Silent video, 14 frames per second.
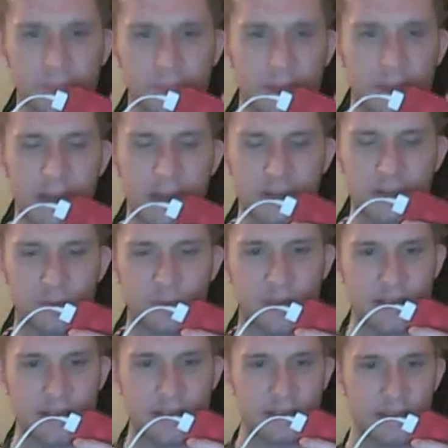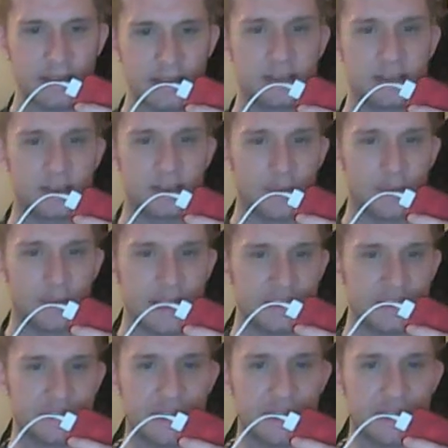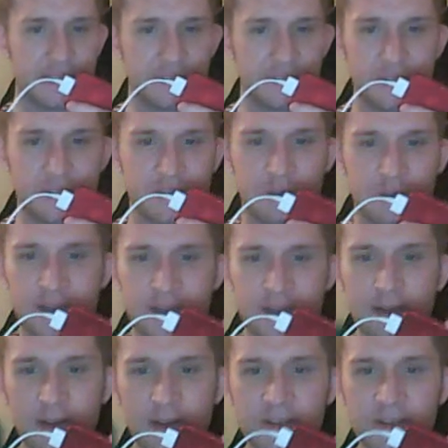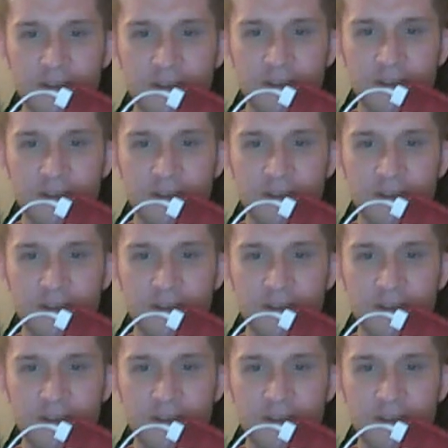Not surprisingly, Tillman hasn't shared his secrets,